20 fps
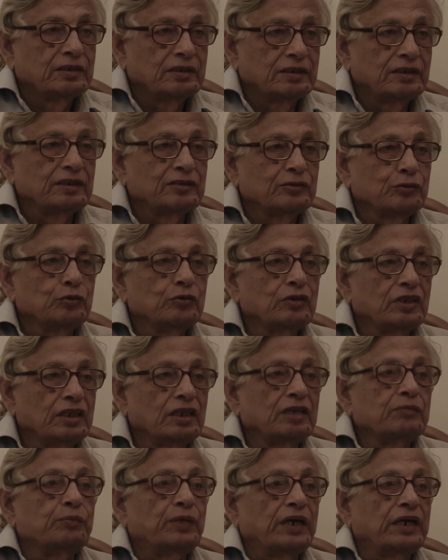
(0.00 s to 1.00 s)
There is no
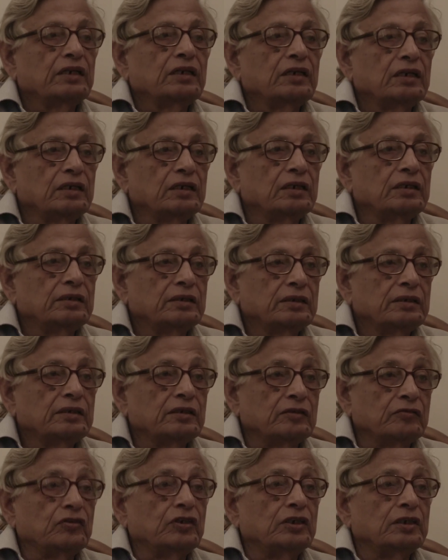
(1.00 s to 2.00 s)
other parallel
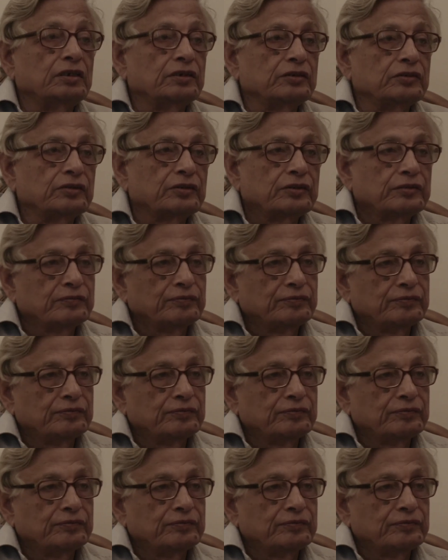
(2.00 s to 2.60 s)
in world history.